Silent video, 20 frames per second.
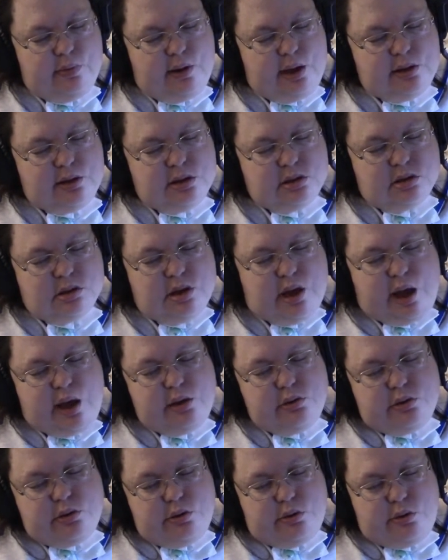the
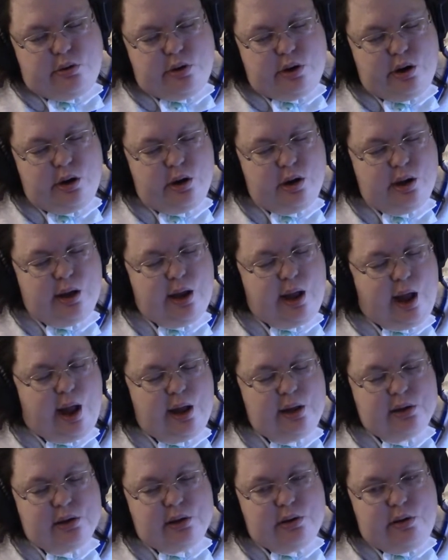side door
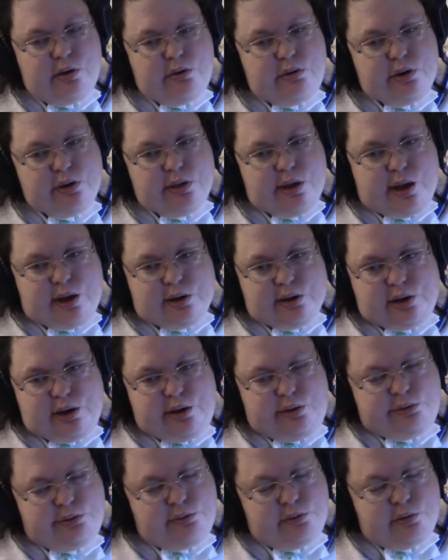and lower that
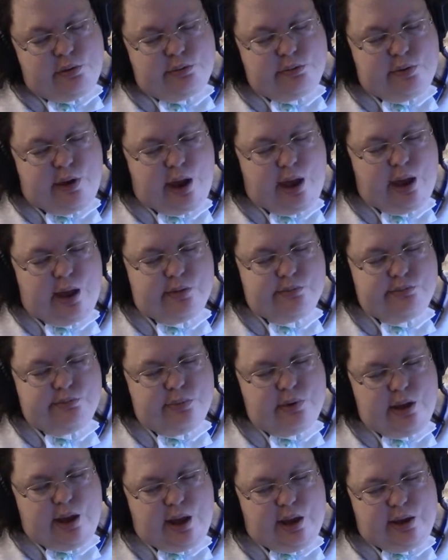lift or ramp
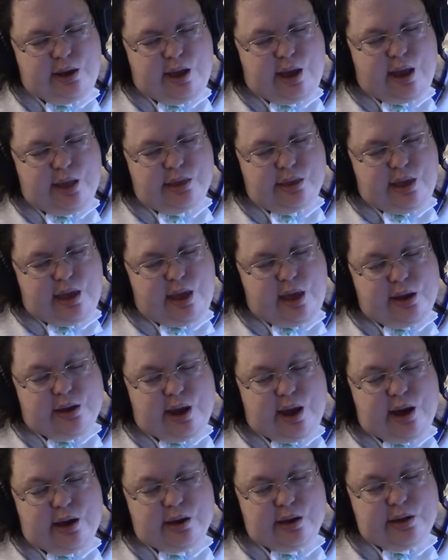and get the heck
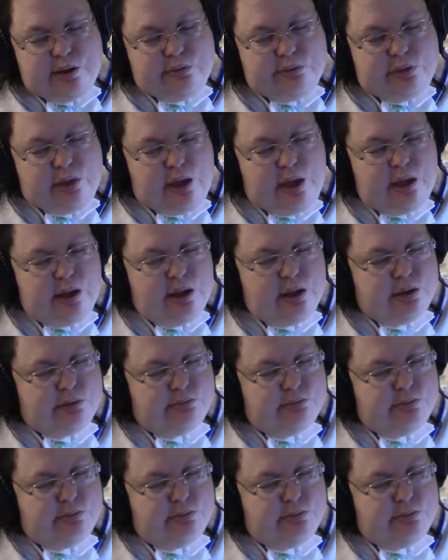out of the van.